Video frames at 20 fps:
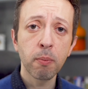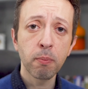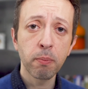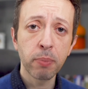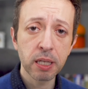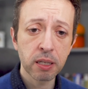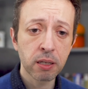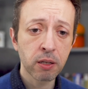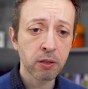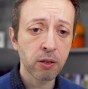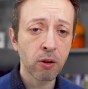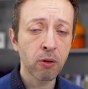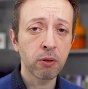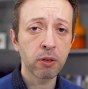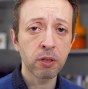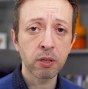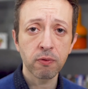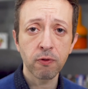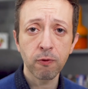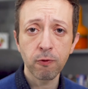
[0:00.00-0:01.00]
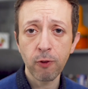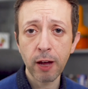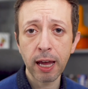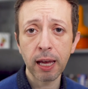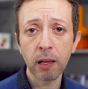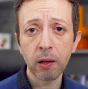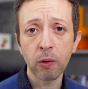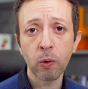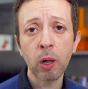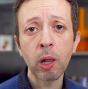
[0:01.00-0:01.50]
business owners
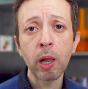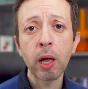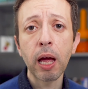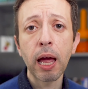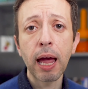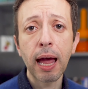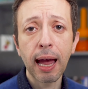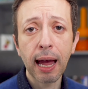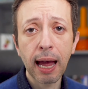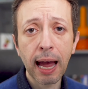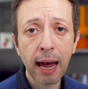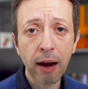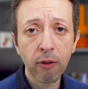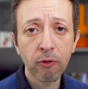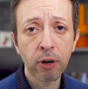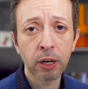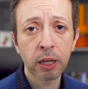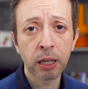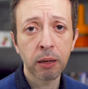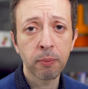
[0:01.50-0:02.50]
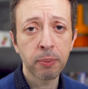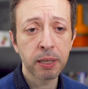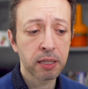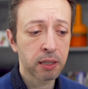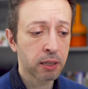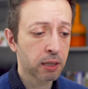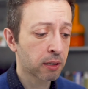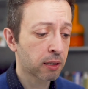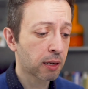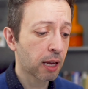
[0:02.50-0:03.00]
fail at running a business.